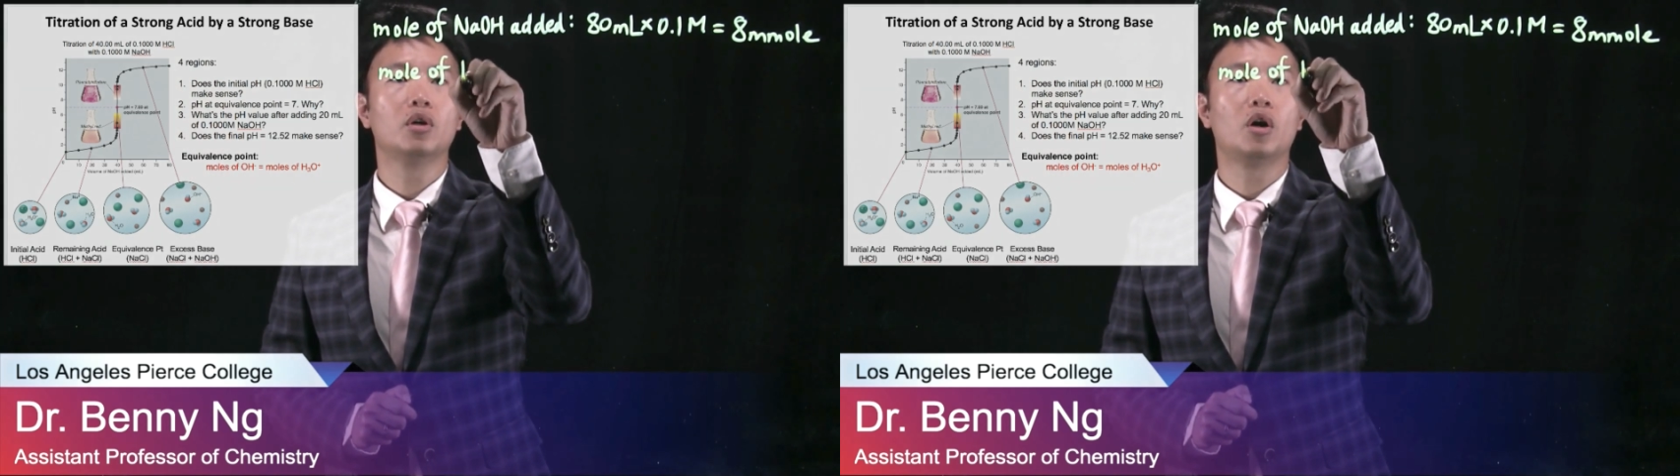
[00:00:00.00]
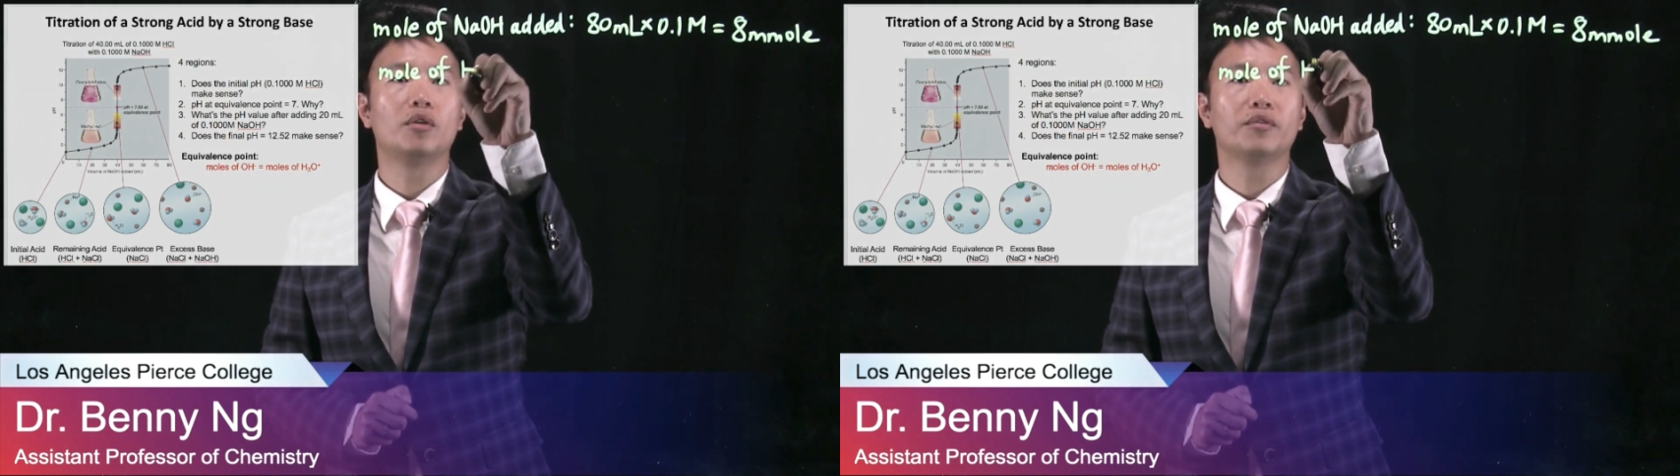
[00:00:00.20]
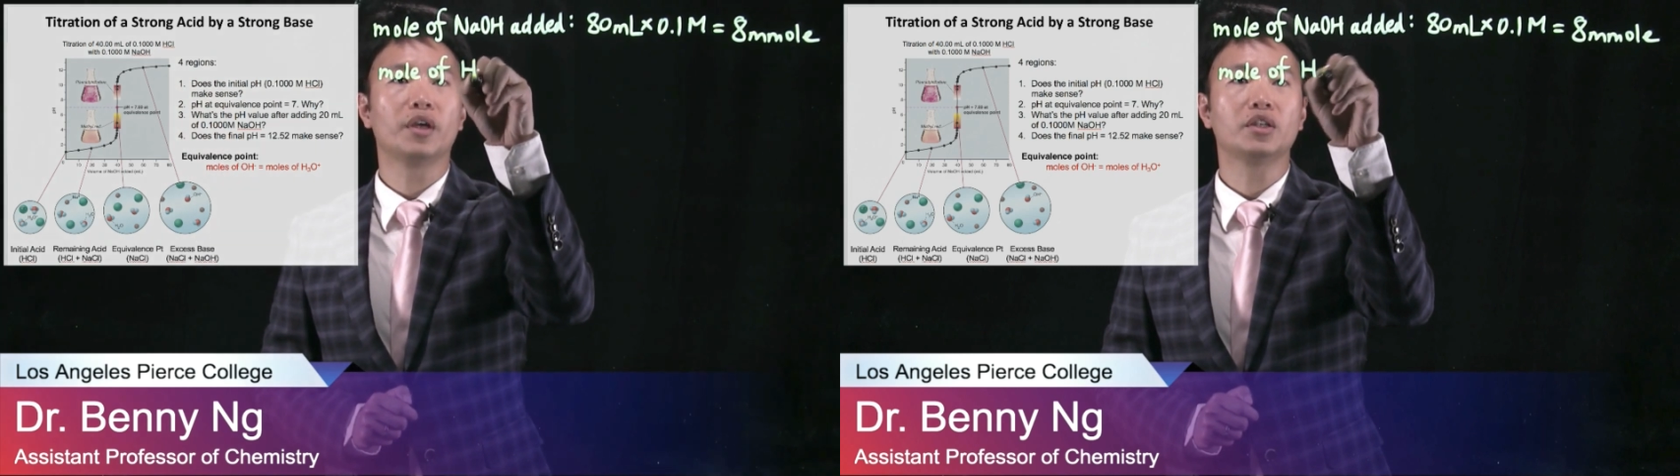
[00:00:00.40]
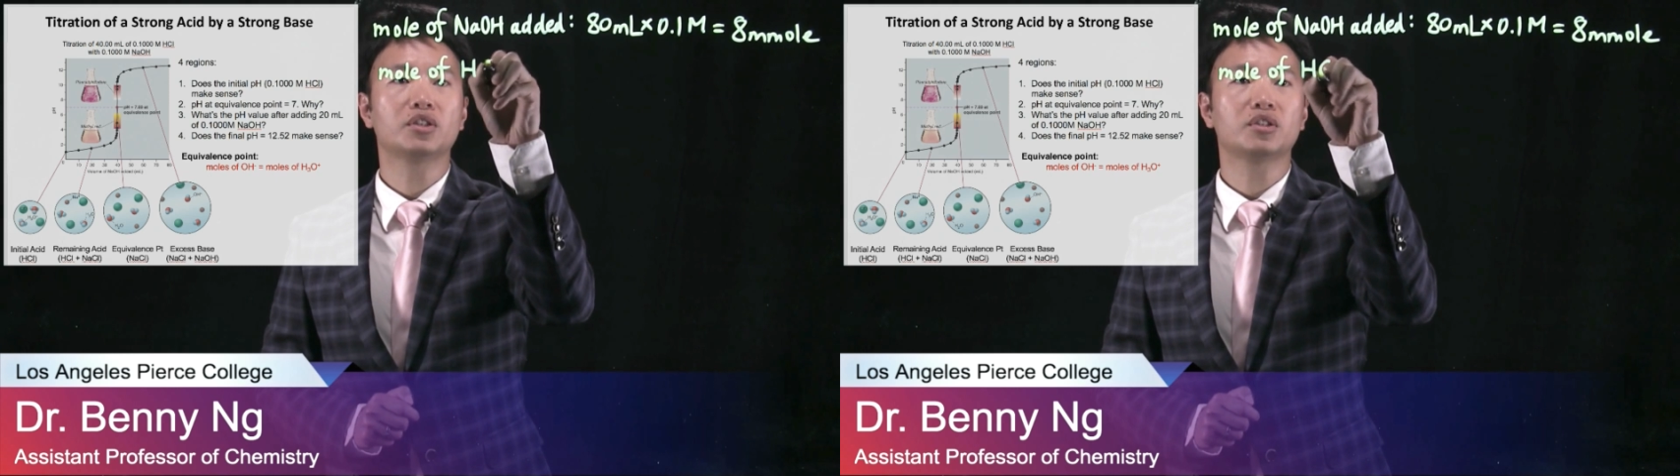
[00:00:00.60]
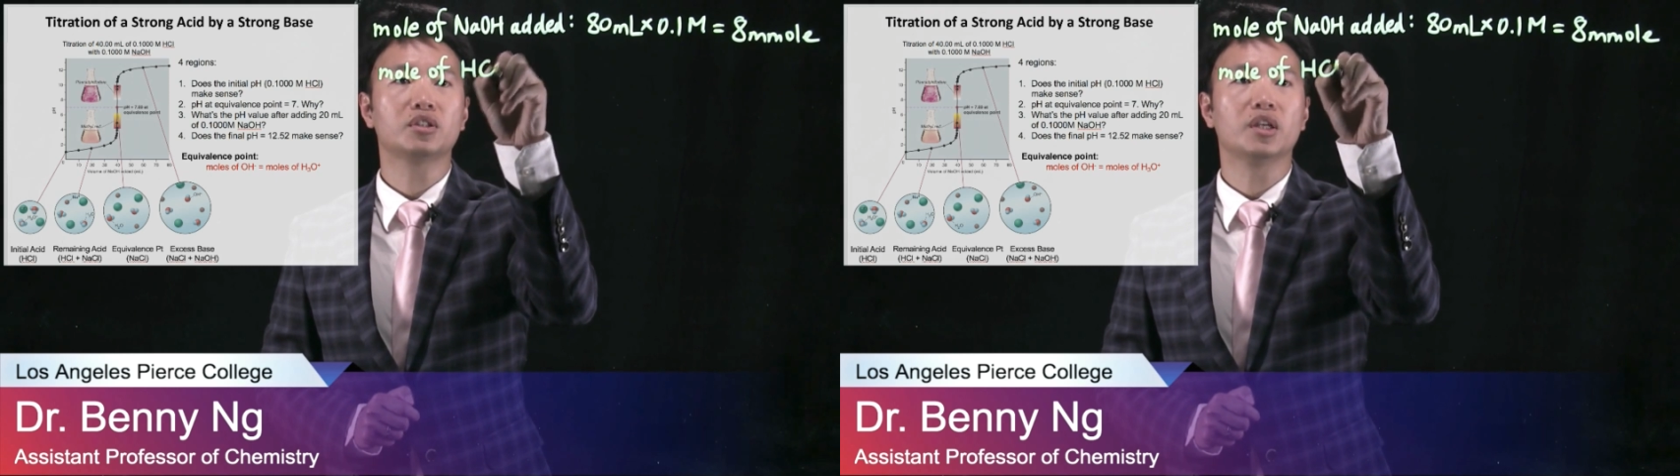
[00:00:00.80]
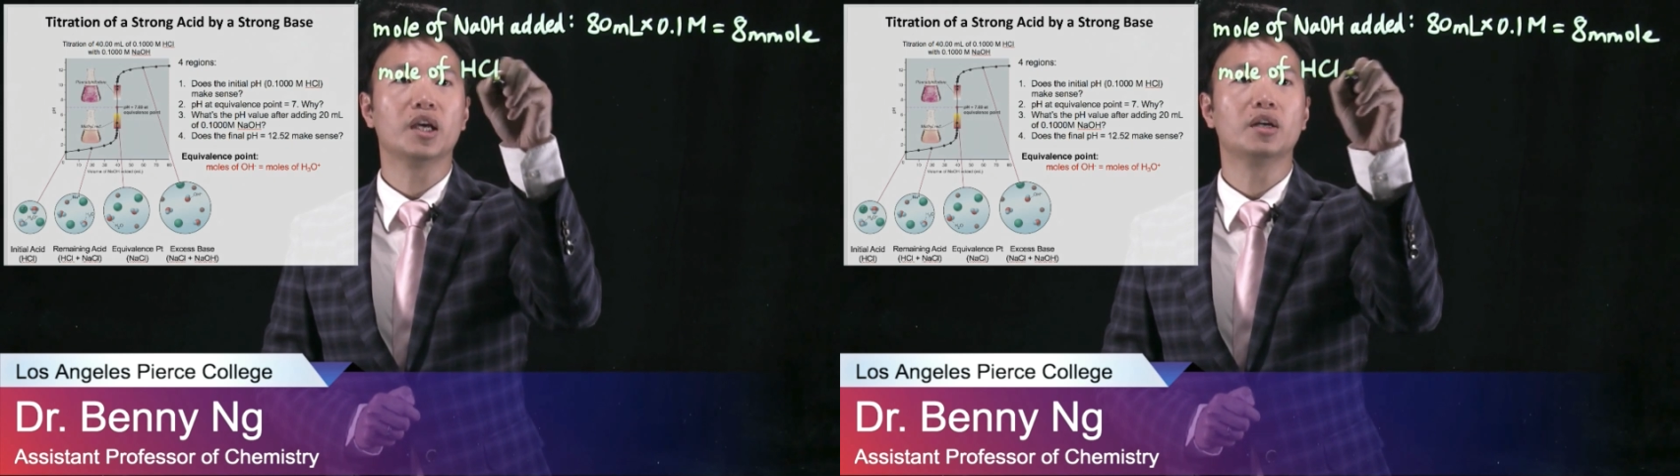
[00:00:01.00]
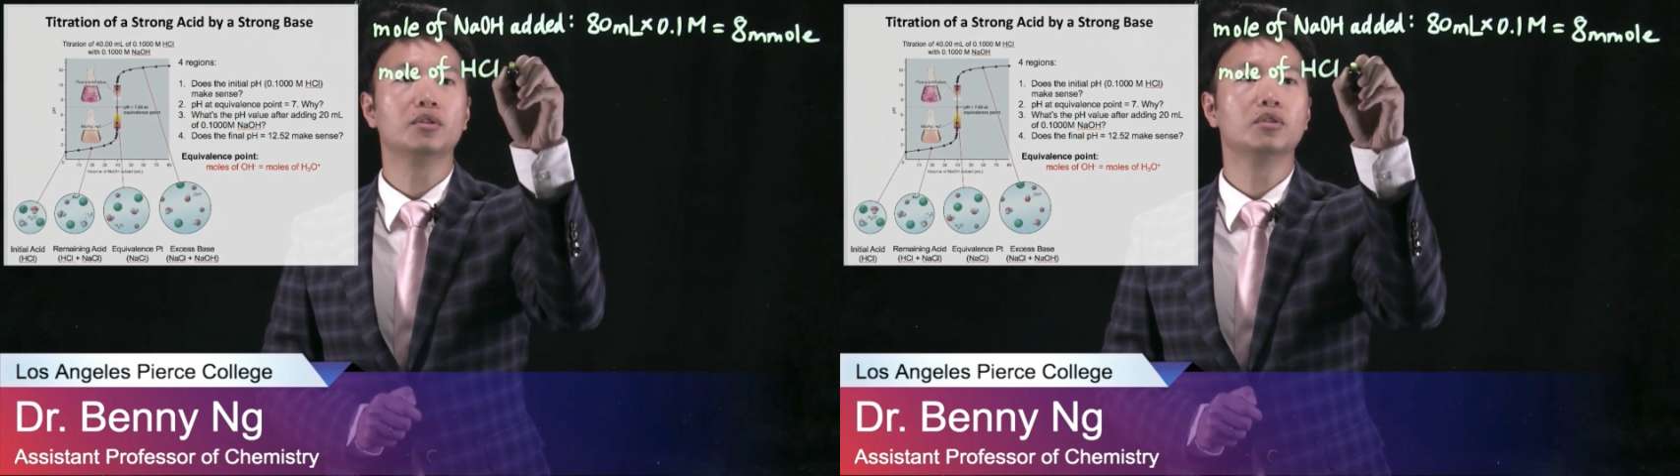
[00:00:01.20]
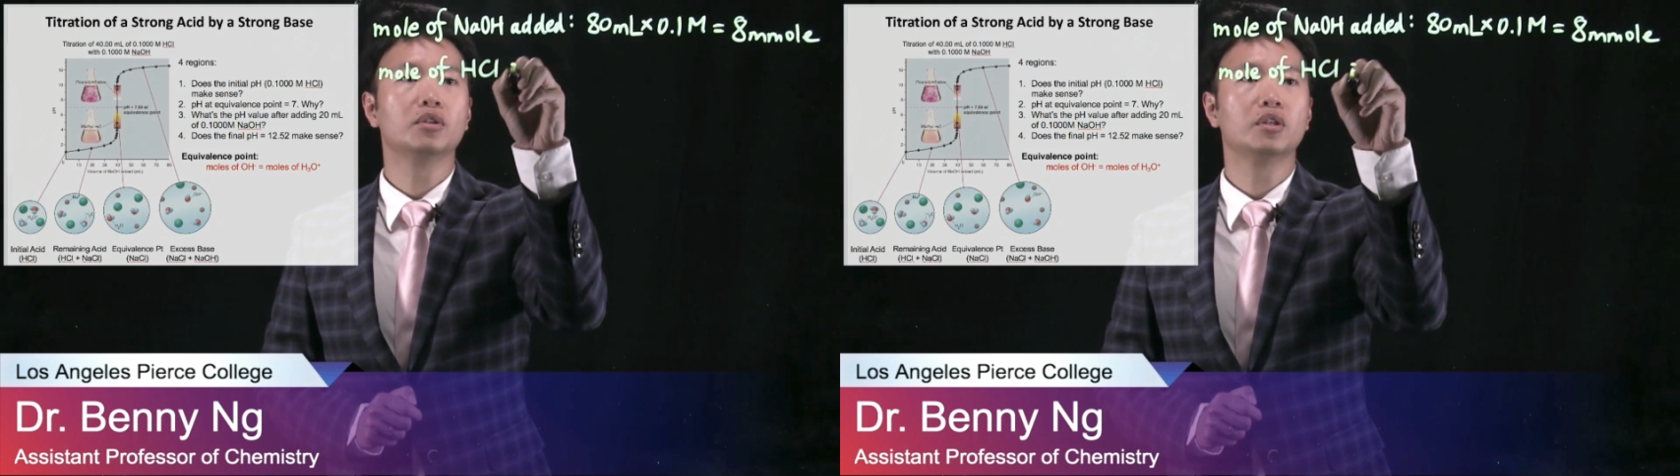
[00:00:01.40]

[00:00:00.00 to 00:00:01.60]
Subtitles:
of HCl